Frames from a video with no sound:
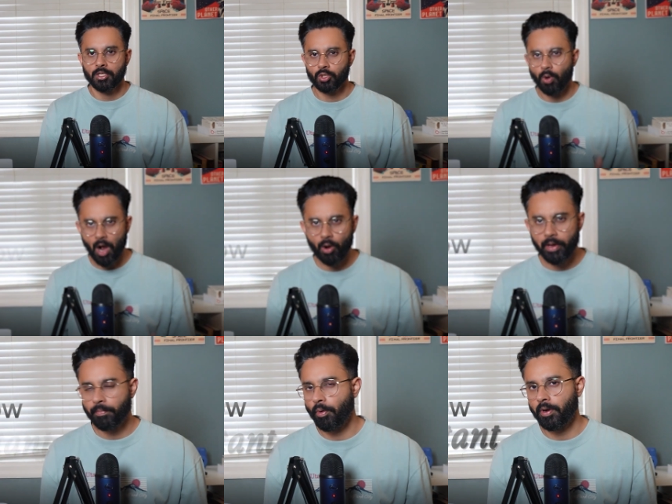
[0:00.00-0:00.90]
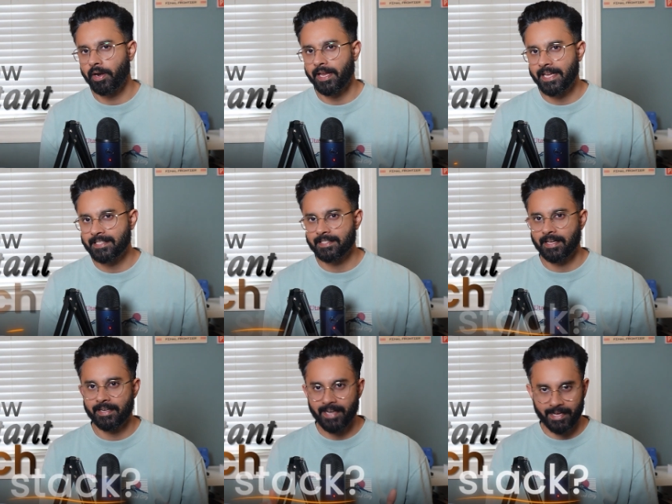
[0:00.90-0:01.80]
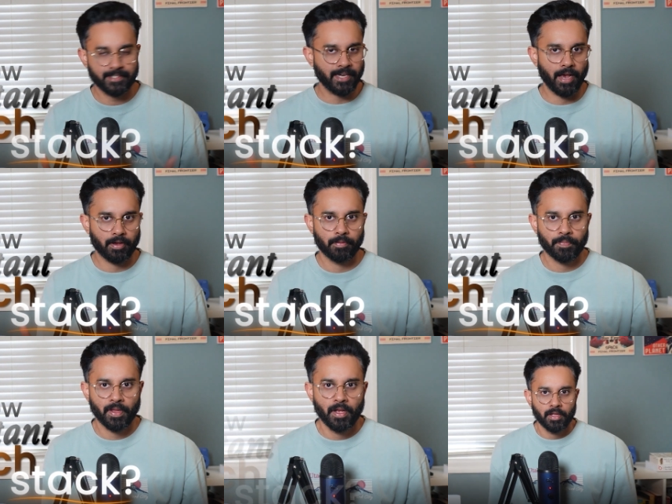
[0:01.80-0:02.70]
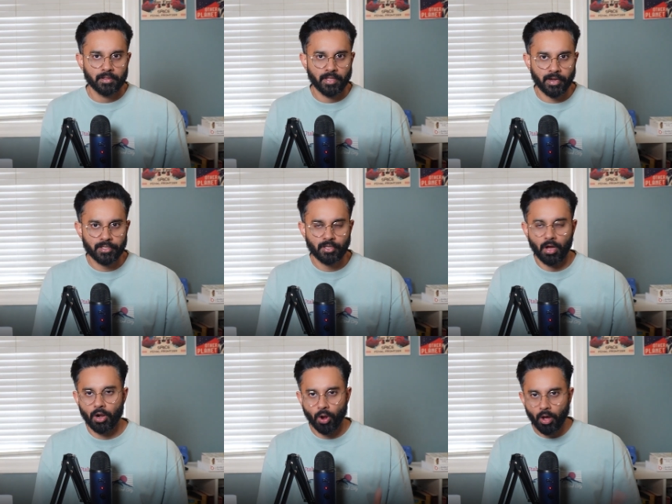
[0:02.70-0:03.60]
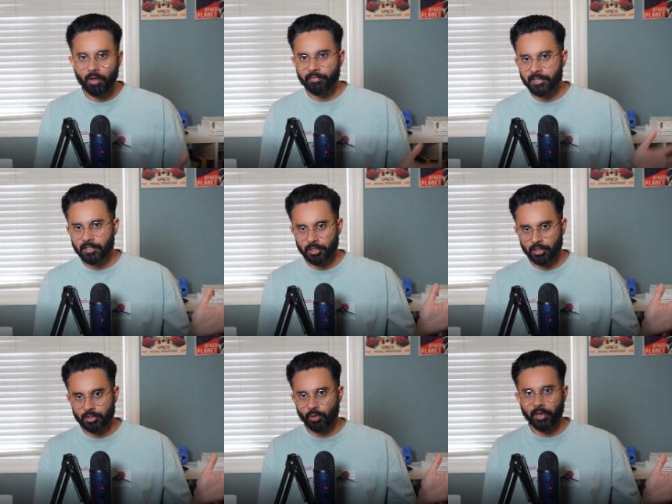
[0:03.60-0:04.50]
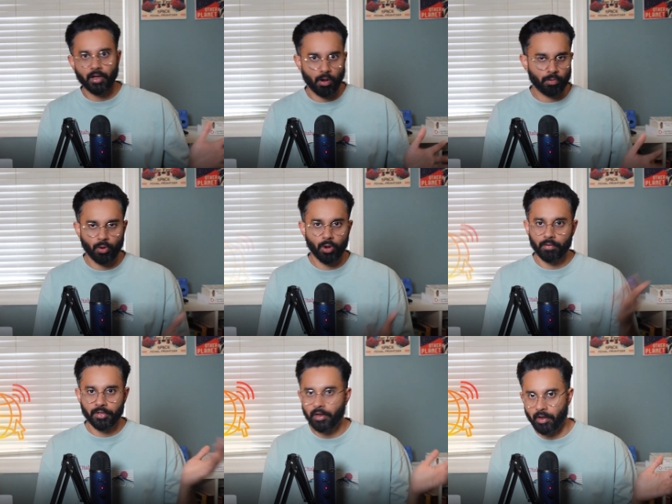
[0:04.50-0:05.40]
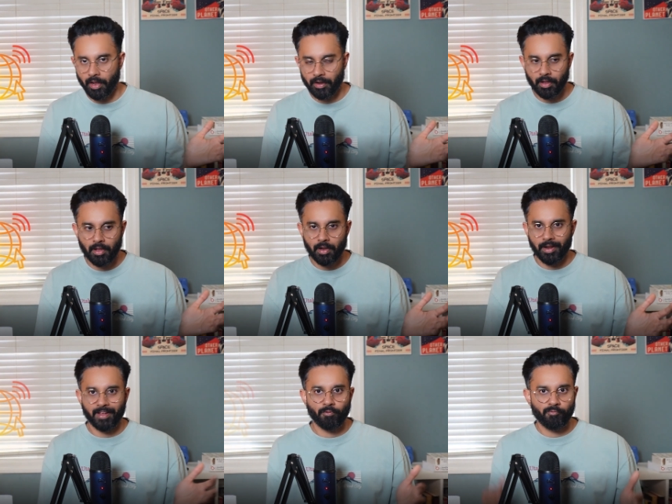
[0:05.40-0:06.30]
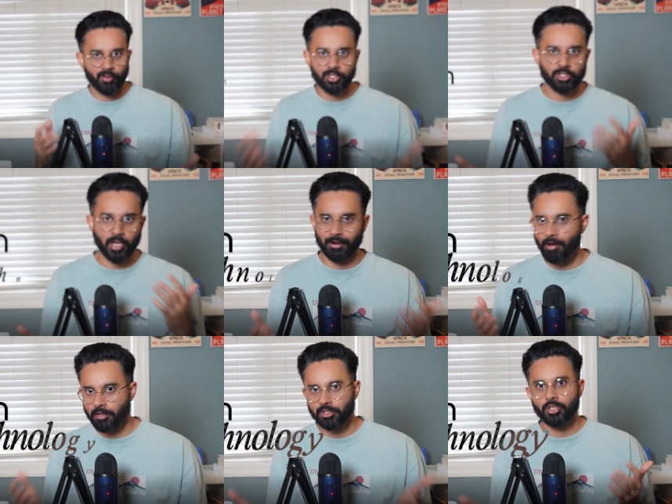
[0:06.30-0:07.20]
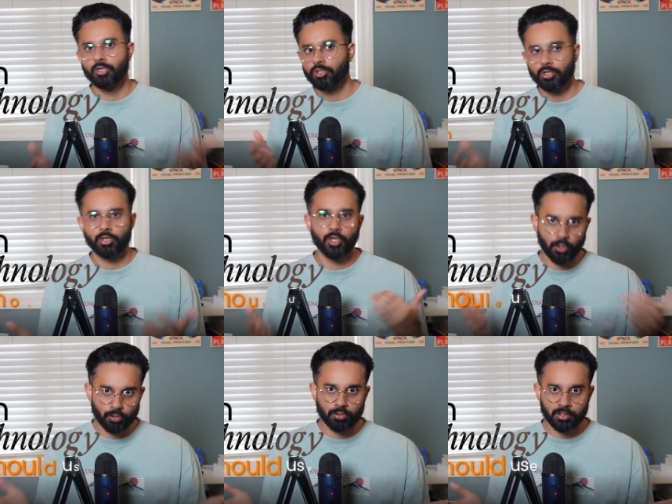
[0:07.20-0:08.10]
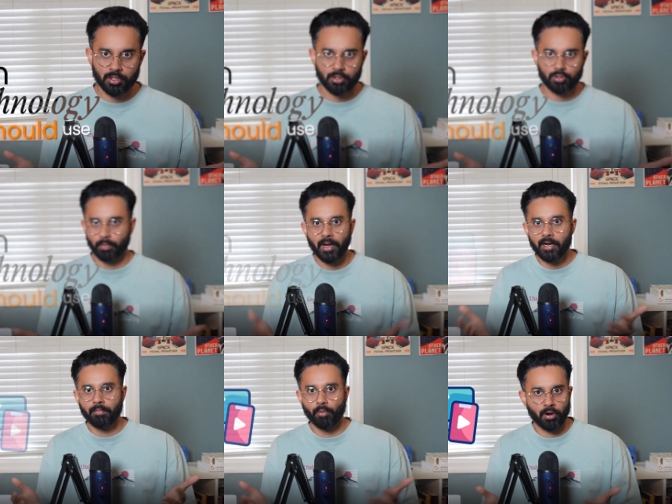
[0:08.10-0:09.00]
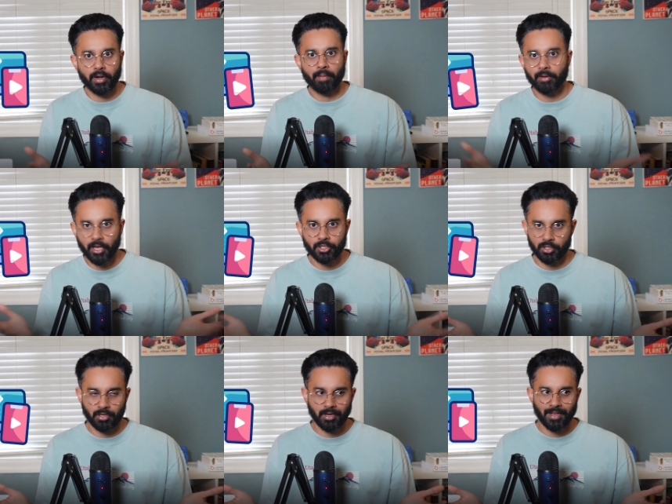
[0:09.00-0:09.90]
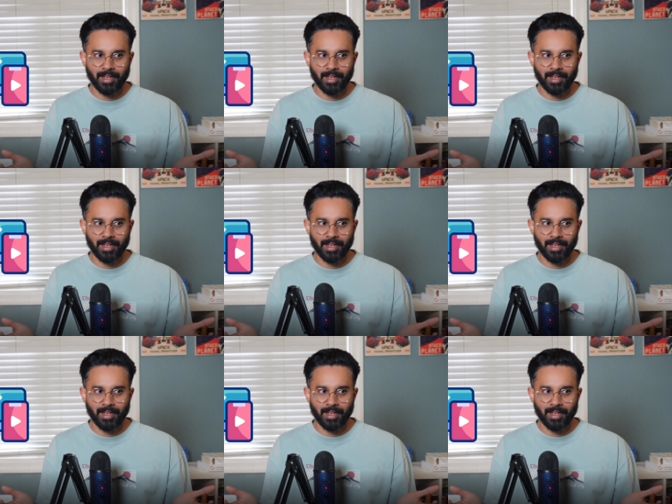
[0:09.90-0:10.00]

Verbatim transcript: So how important is tech stack? There is a lot of discussions going around all over the internet, like which technology you should use to build modern day application